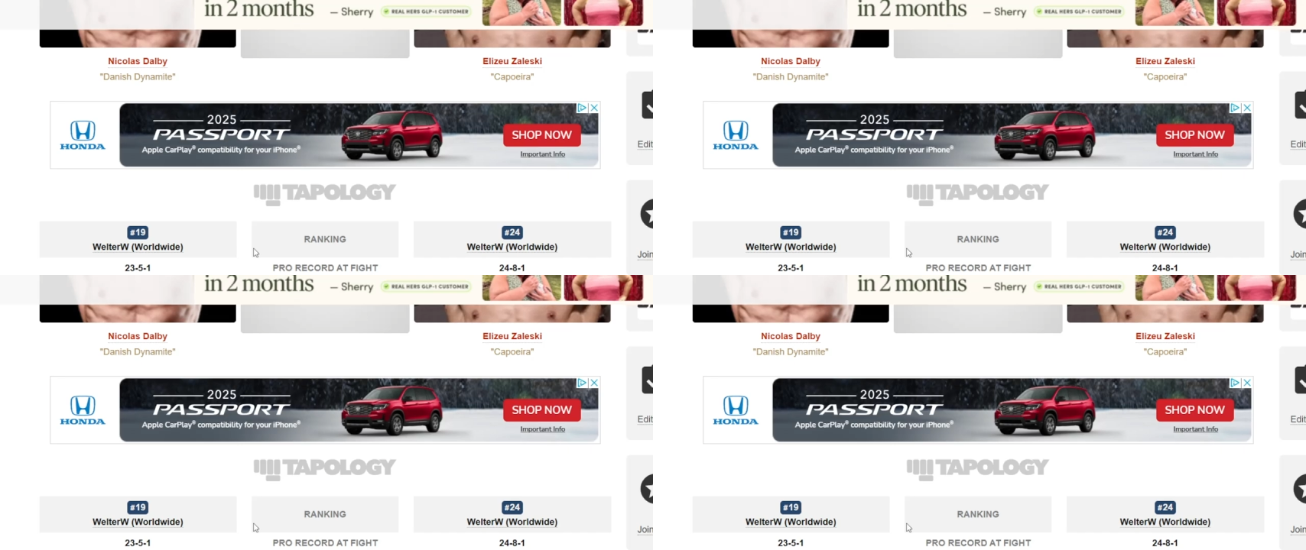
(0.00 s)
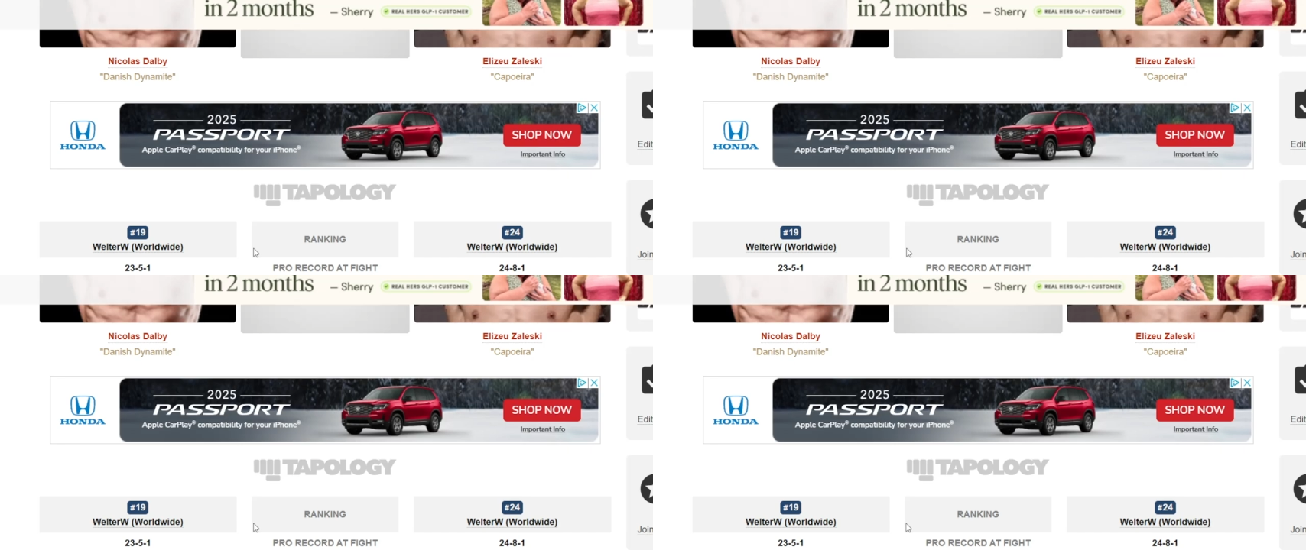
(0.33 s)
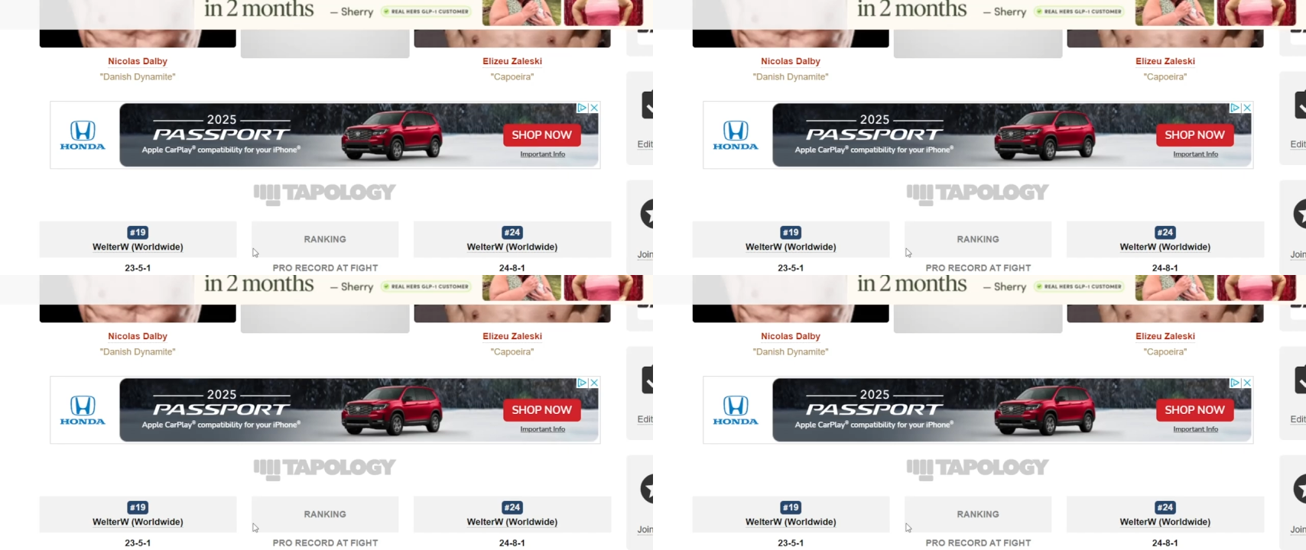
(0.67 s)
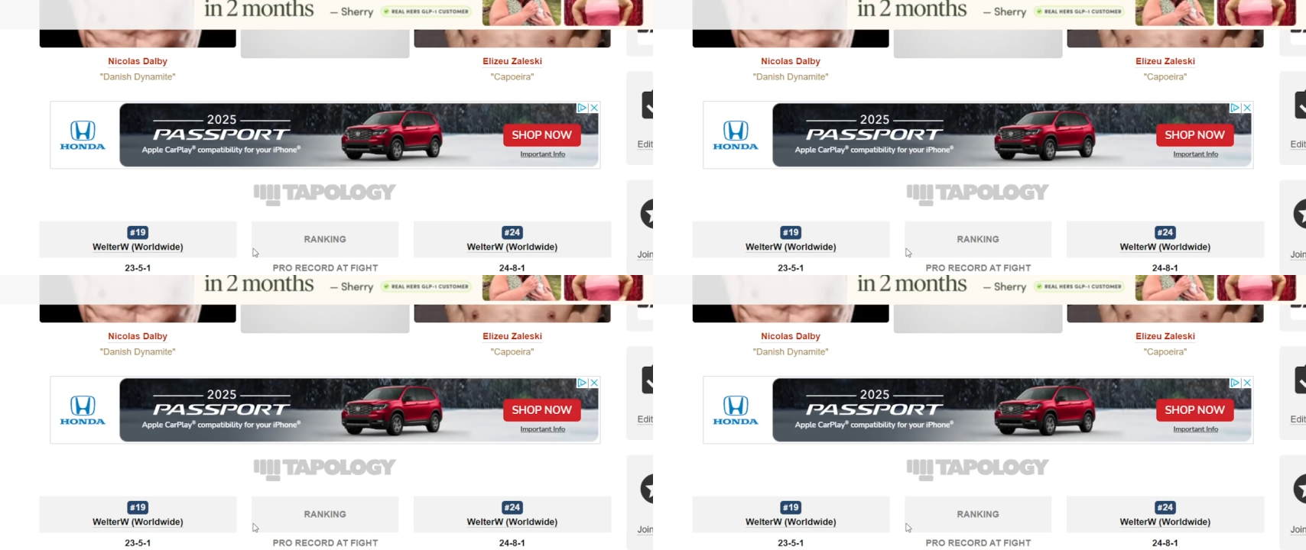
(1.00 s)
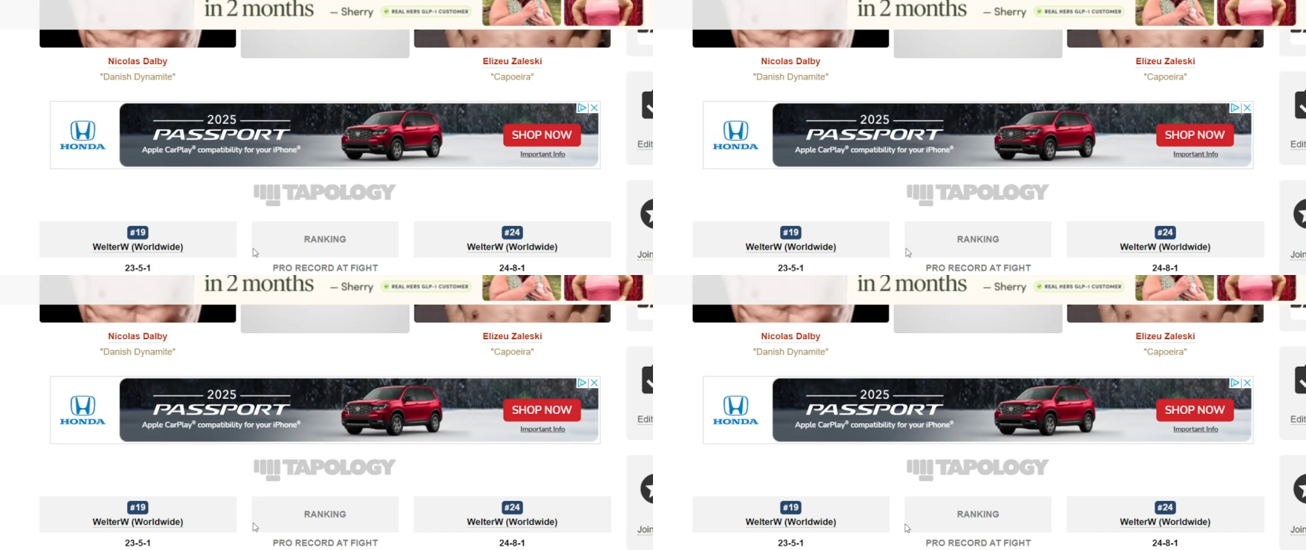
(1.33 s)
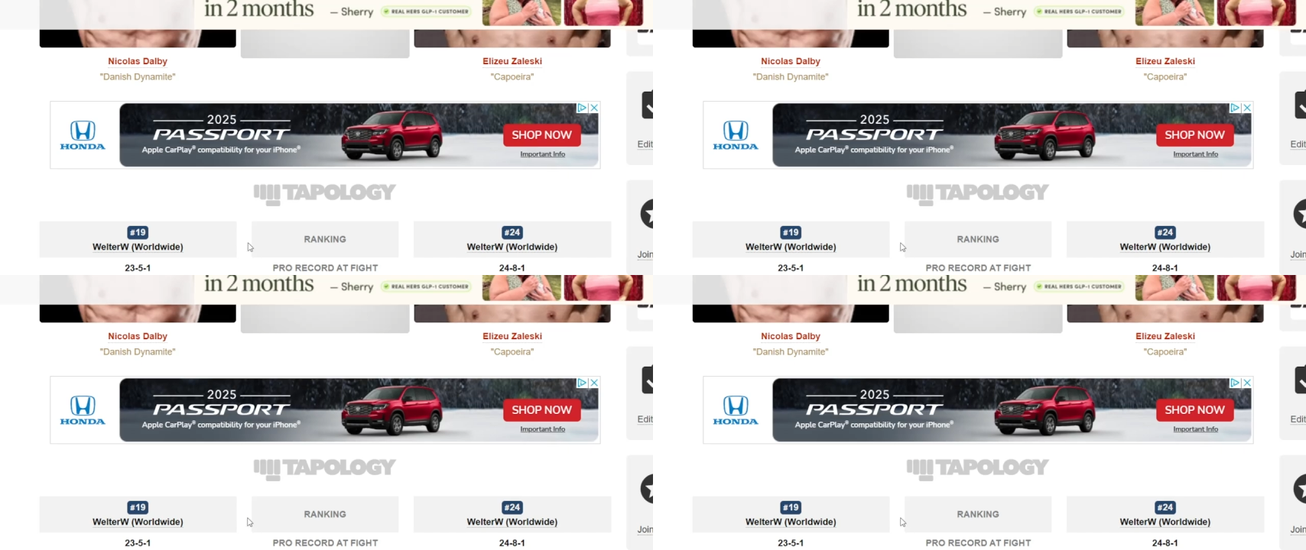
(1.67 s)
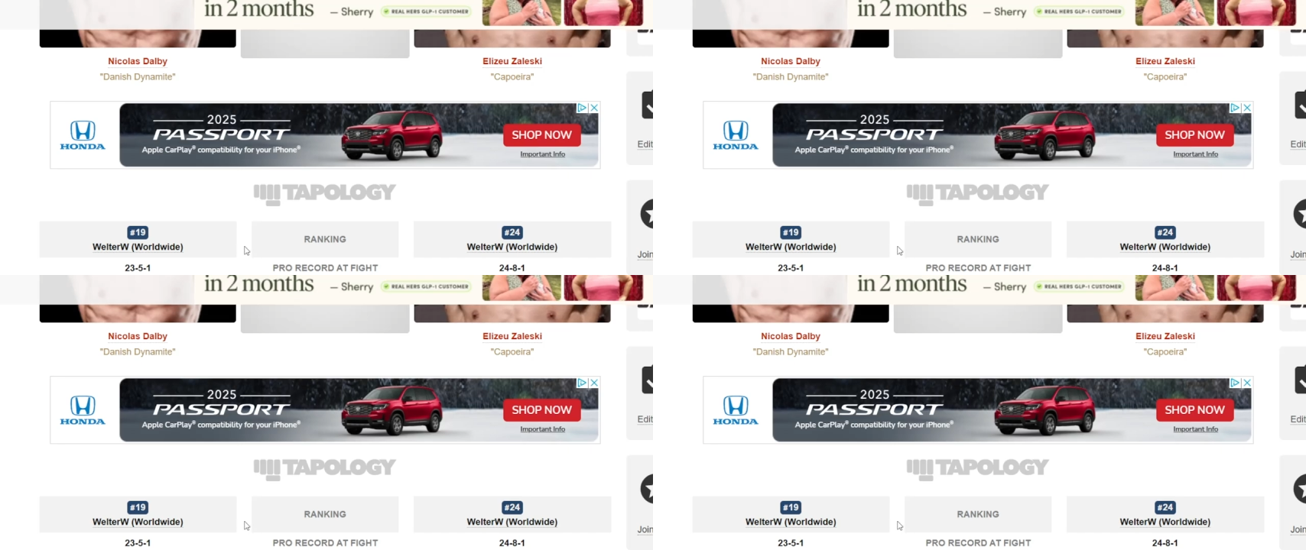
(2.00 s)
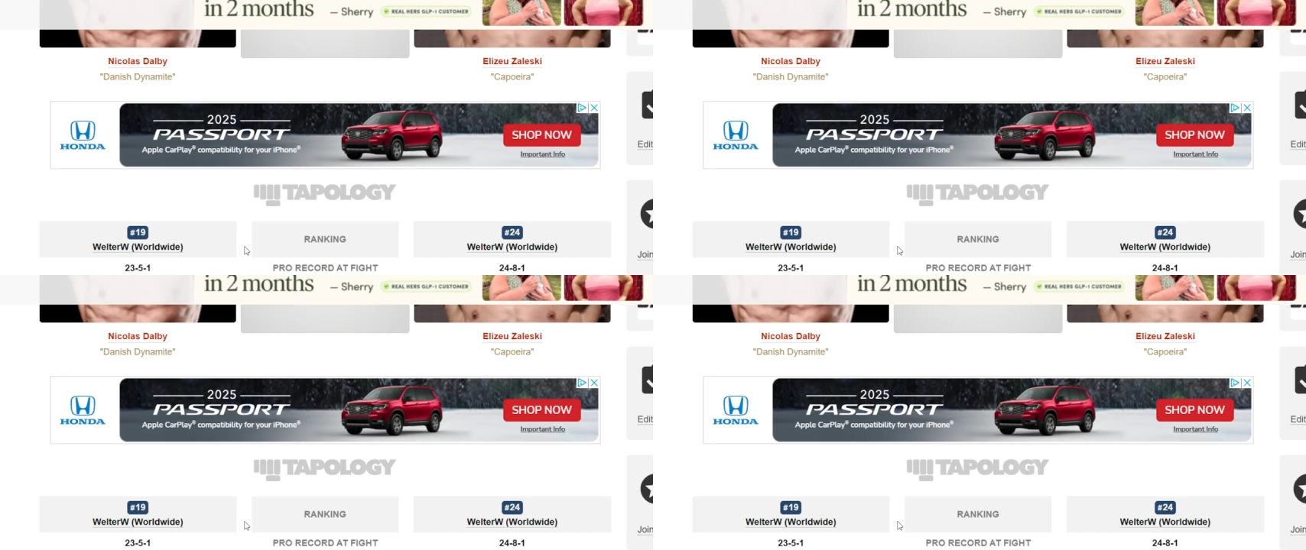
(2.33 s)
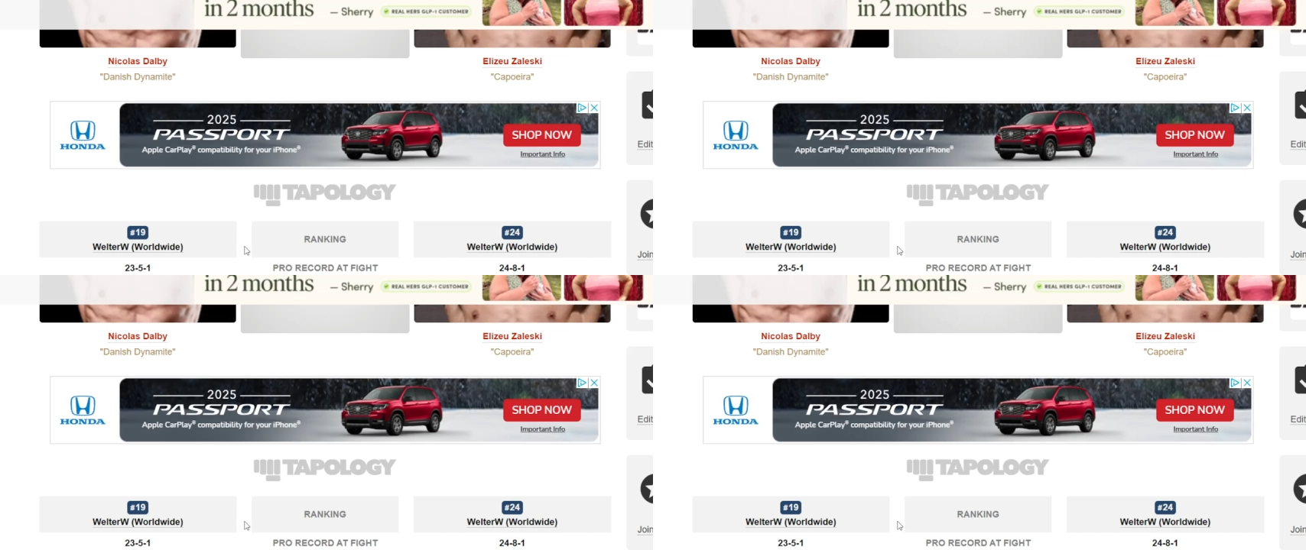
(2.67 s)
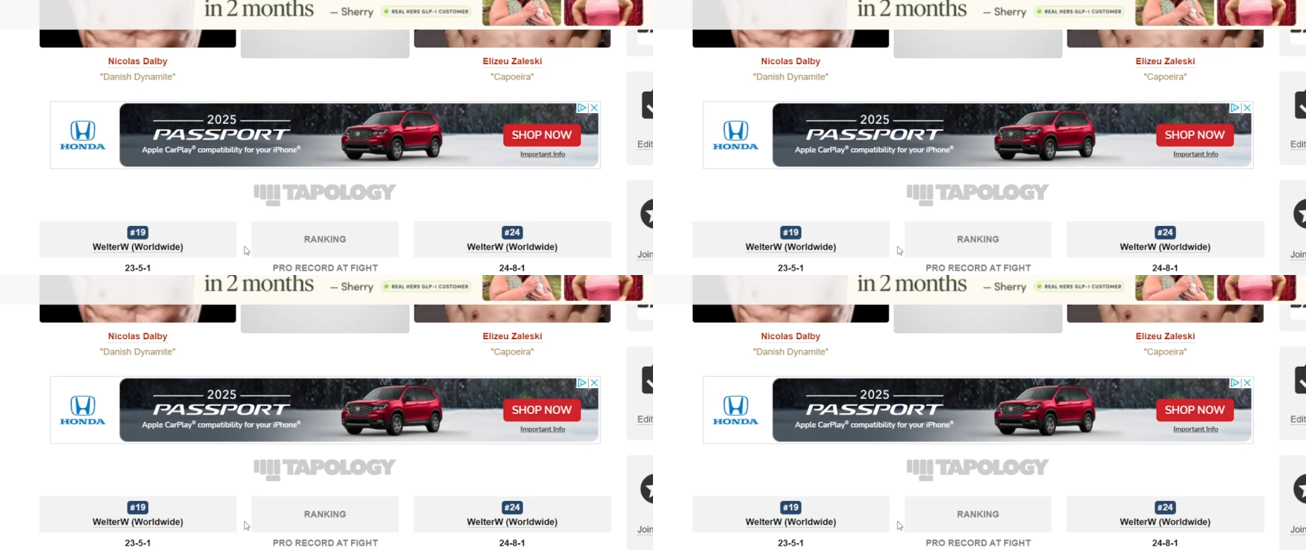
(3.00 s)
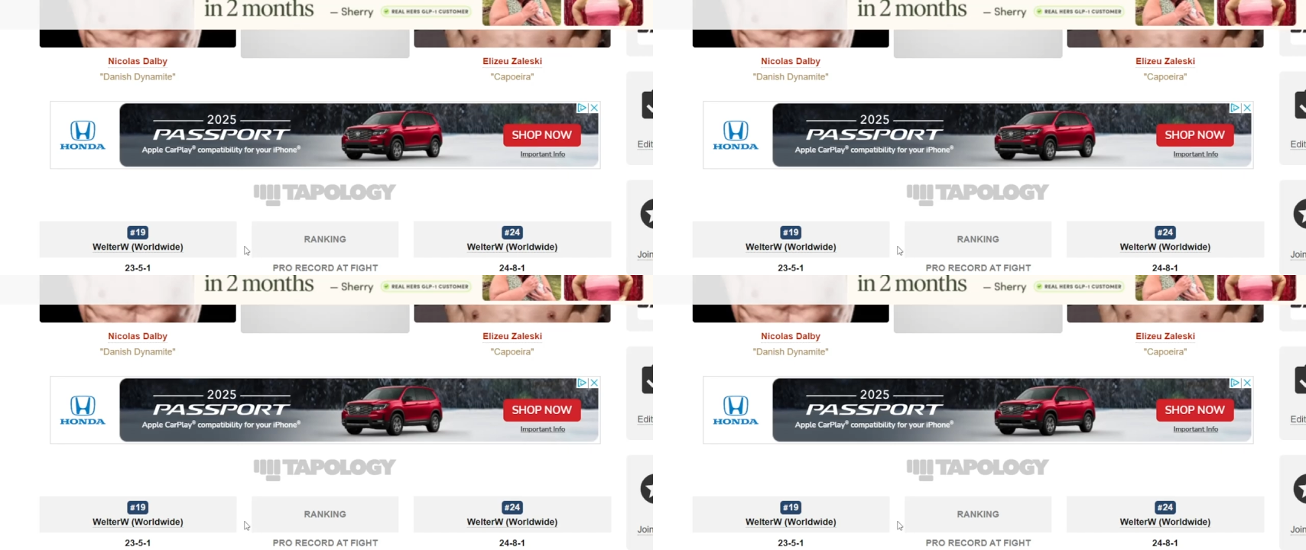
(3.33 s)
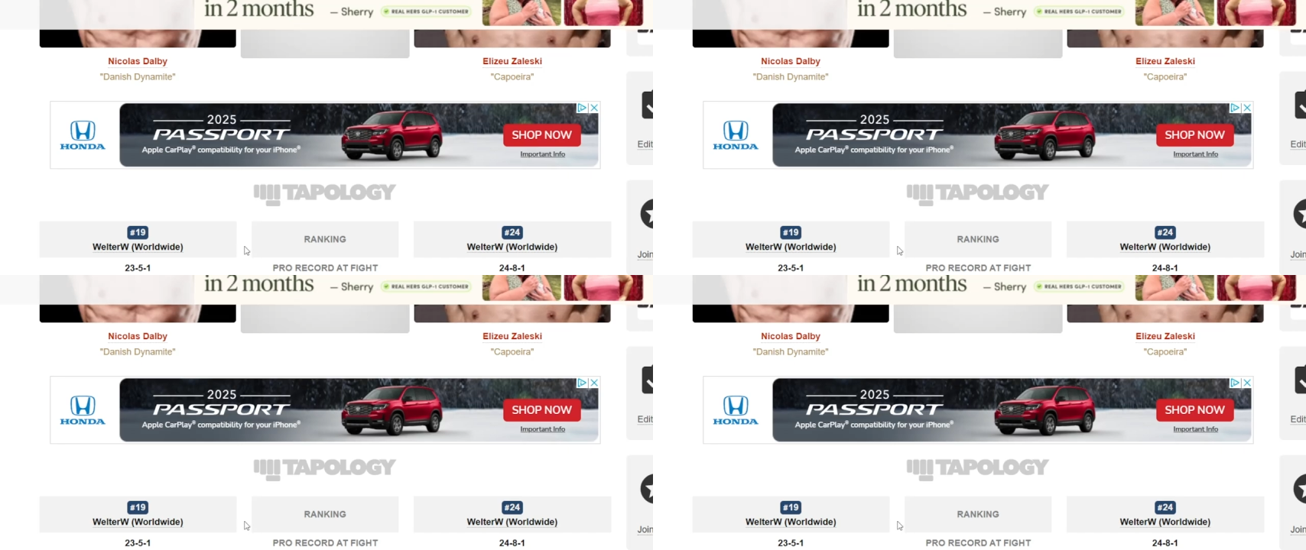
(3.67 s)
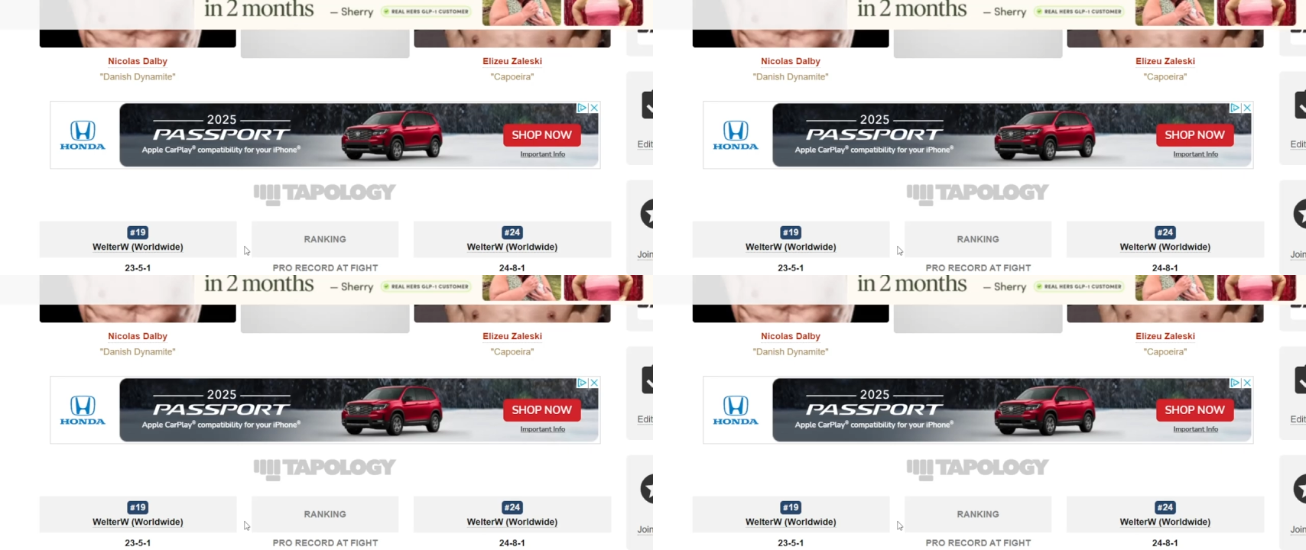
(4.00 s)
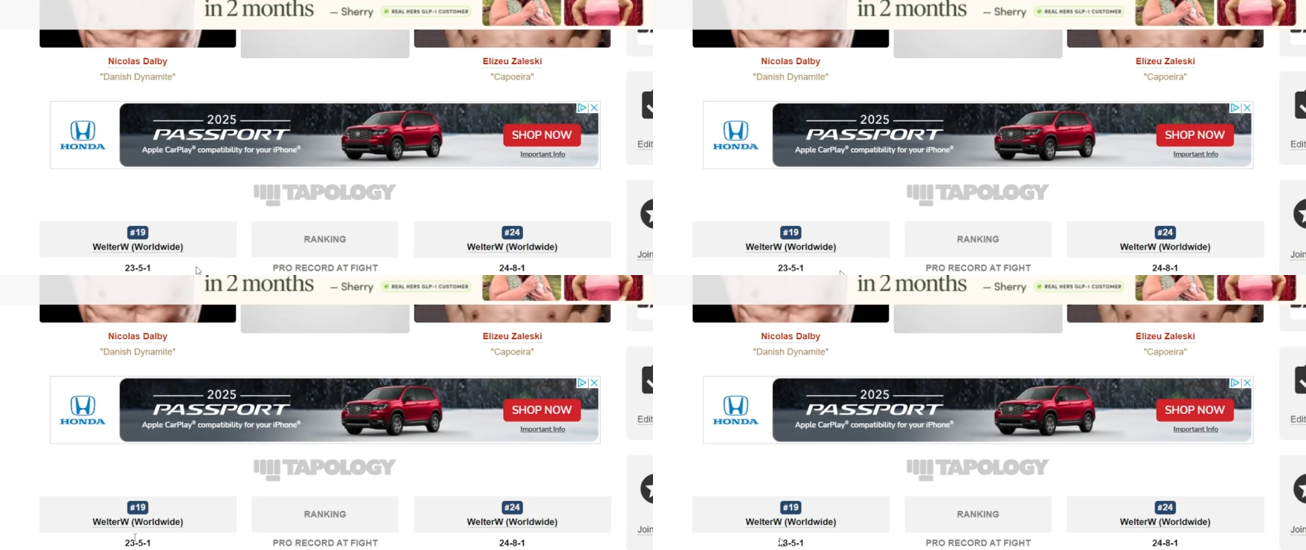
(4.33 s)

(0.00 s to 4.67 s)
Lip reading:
Nobody's mouth can be seen.